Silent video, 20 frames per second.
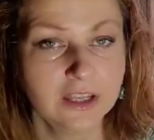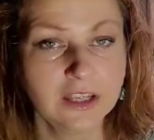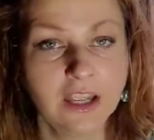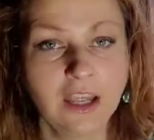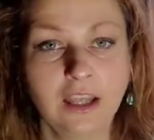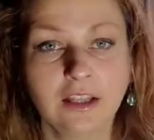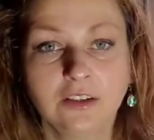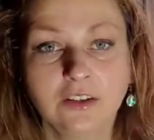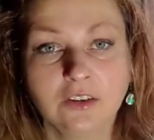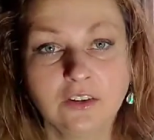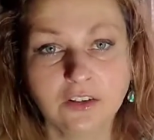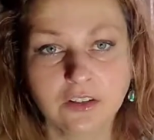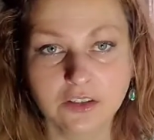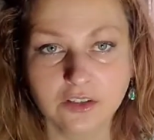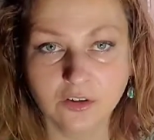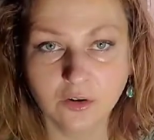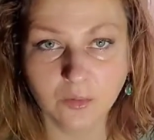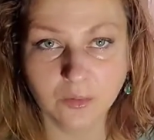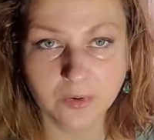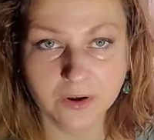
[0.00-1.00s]
and you need
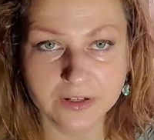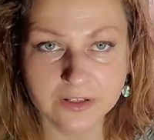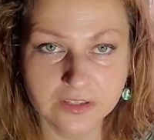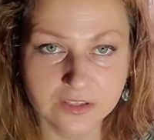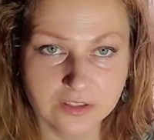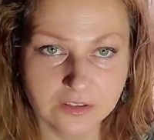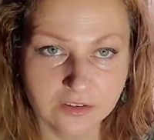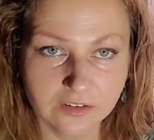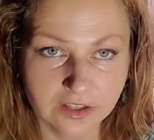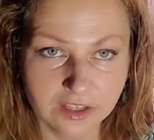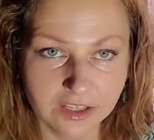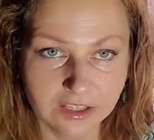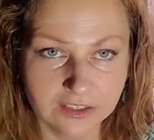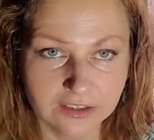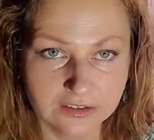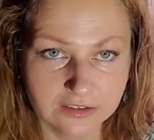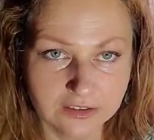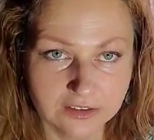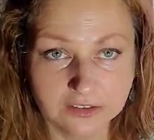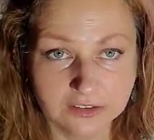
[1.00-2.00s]
your pencil
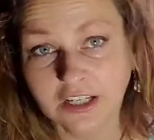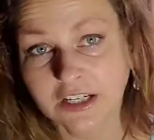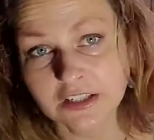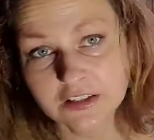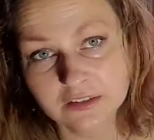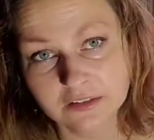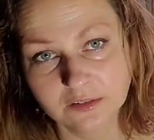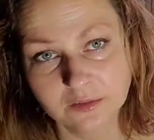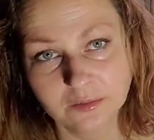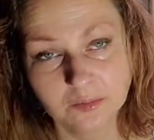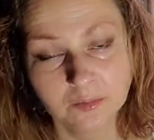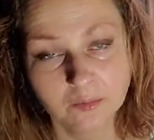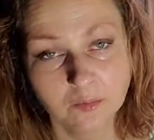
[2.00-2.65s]
and the eraser.